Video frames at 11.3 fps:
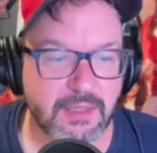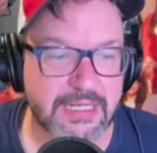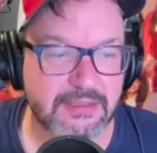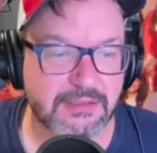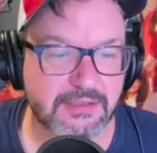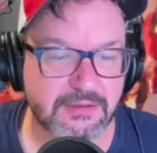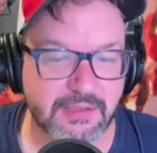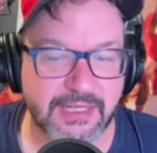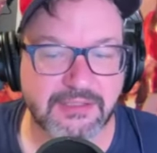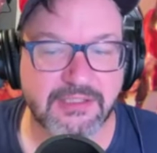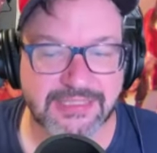it's
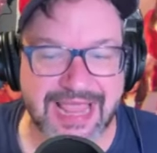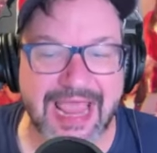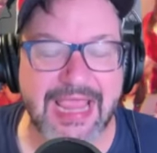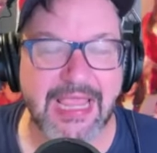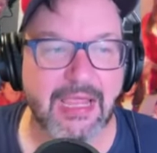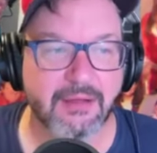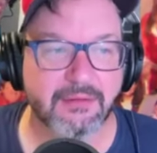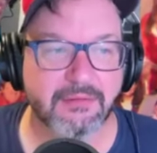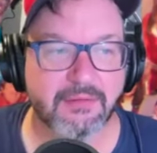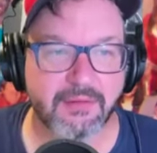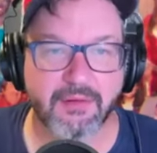it's taking
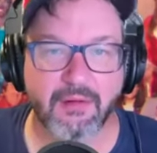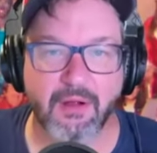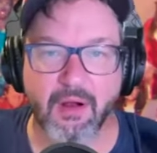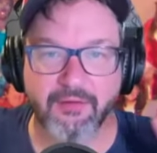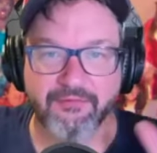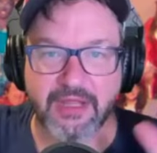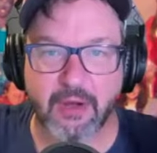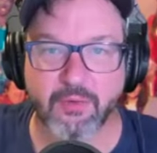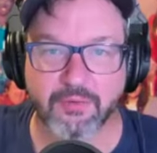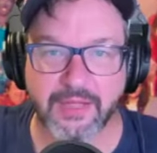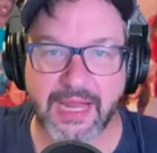all of the
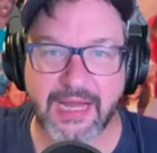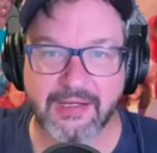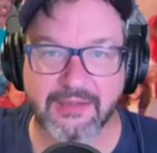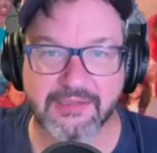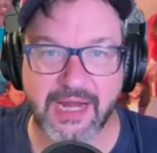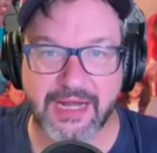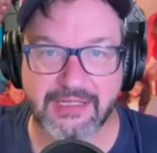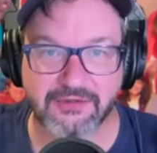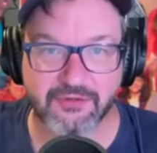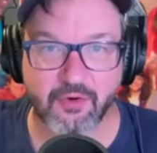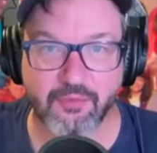old 80s and
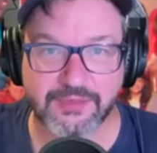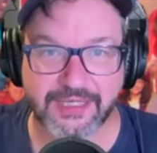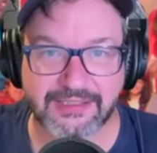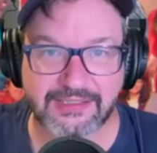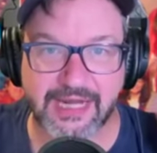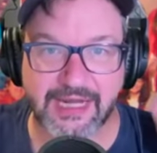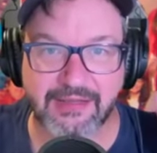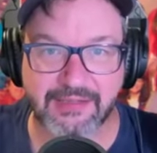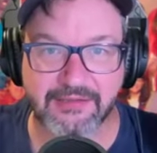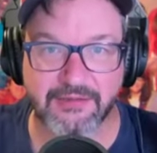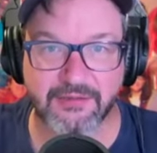90s tropes like it's taking
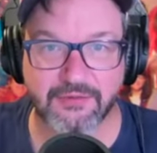these